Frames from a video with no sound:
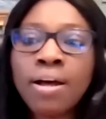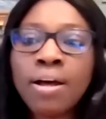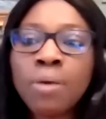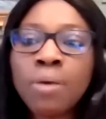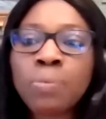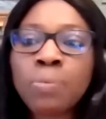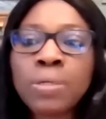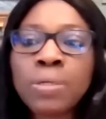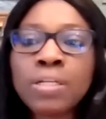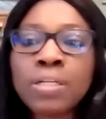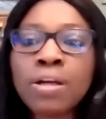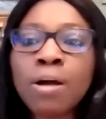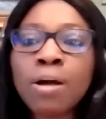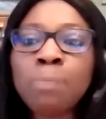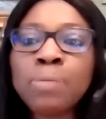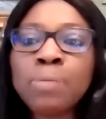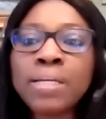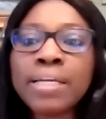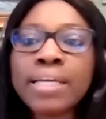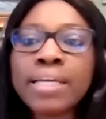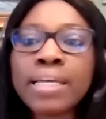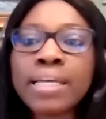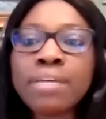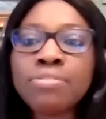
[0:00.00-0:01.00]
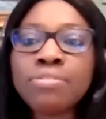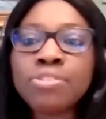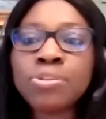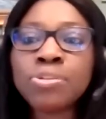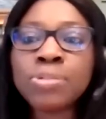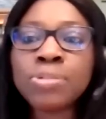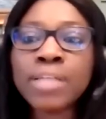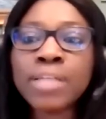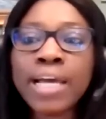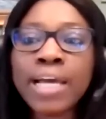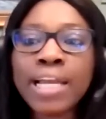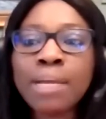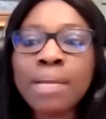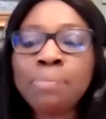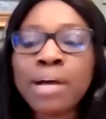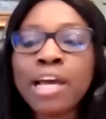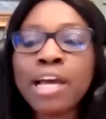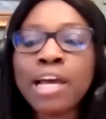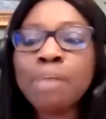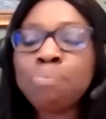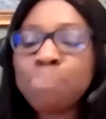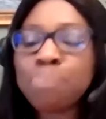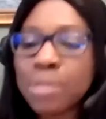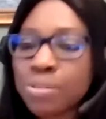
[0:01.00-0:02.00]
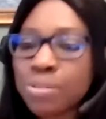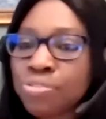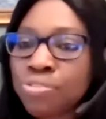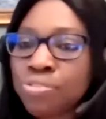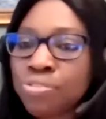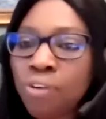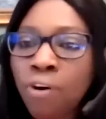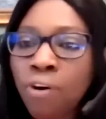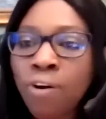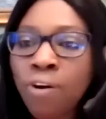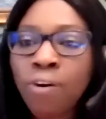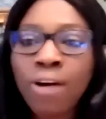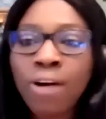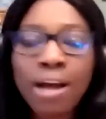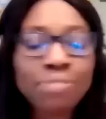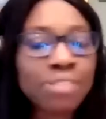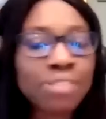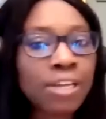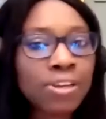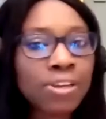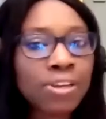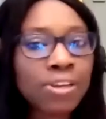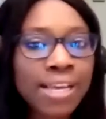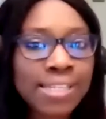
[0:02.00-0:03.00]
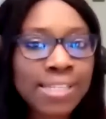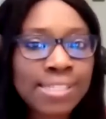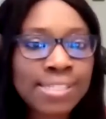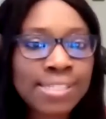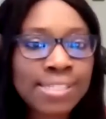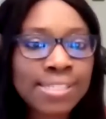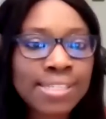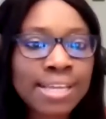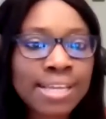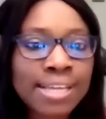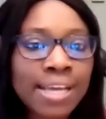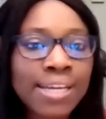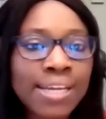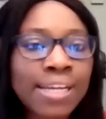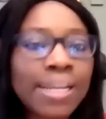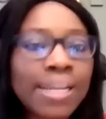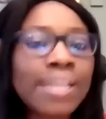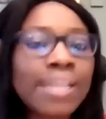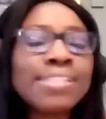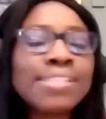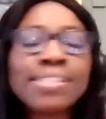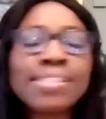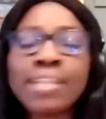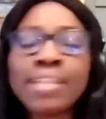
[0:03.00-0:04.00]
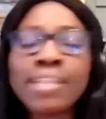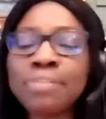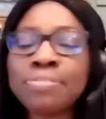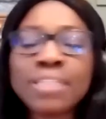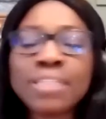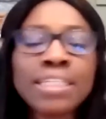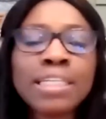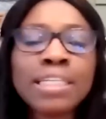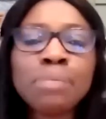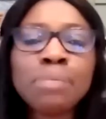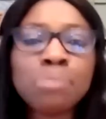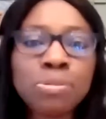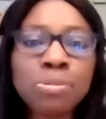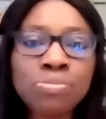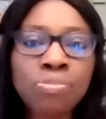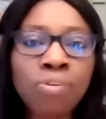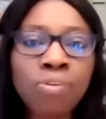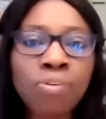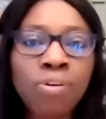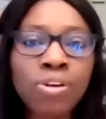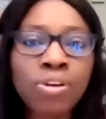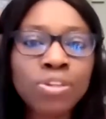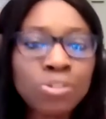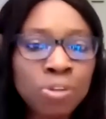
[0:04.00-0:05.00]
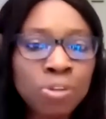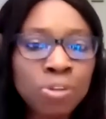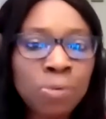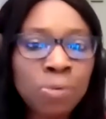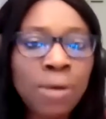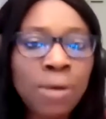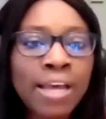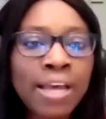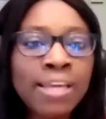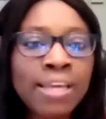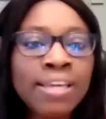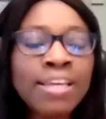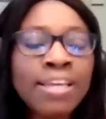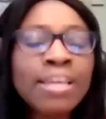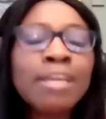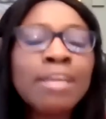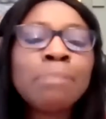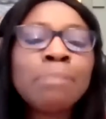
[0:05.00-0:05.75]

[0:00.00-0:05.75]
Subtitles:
Will the company give you the LMIA before or after you get into Canada? It's definitely before. You know why?